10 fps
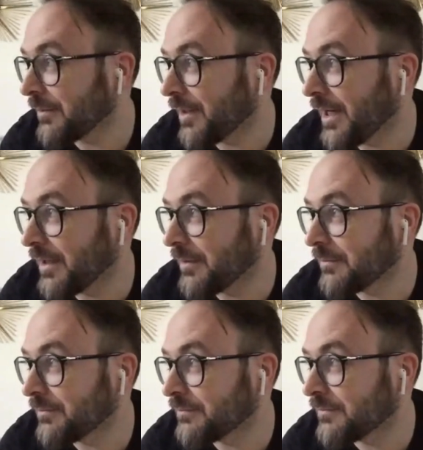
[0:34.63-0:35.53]

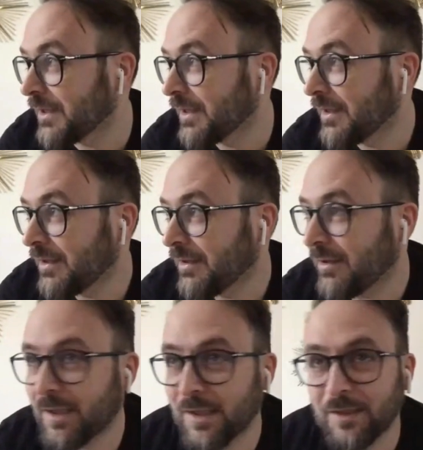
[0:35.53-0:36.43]
I'm
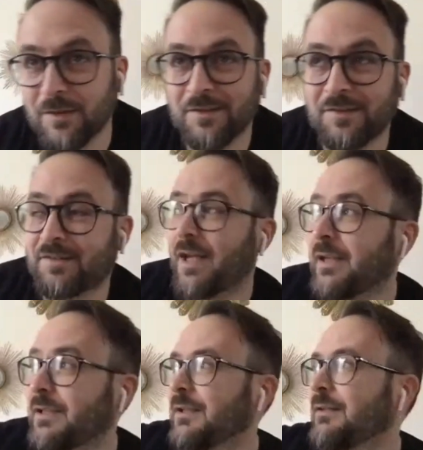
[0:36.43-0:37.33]
in
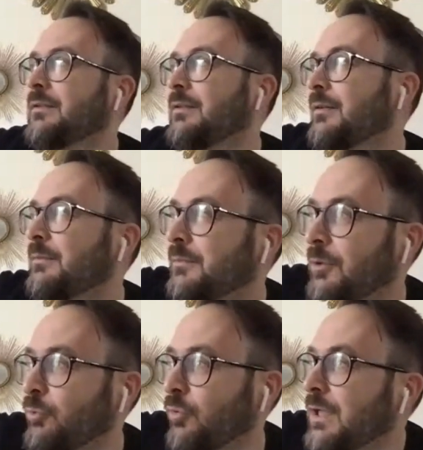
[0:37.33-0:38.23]
sunny
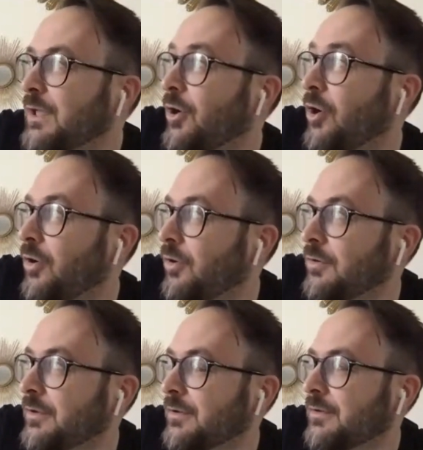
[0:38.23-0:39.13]
but really
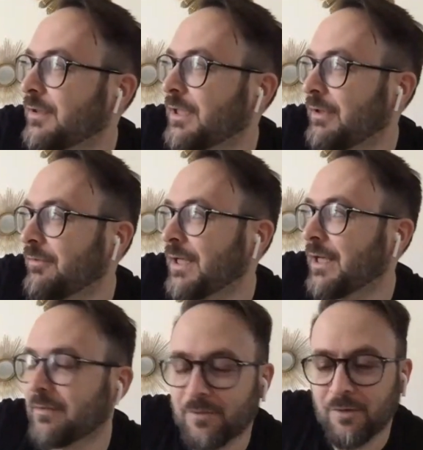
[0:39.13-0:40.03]
cold
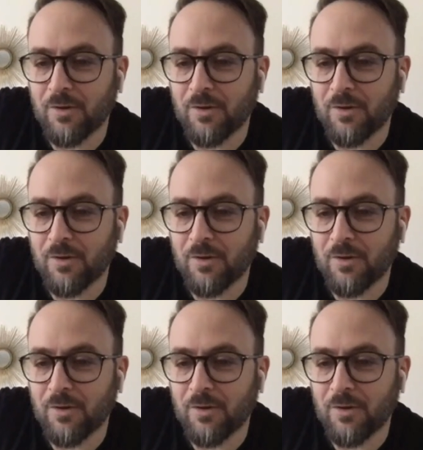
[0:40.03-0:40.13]
Cleveland,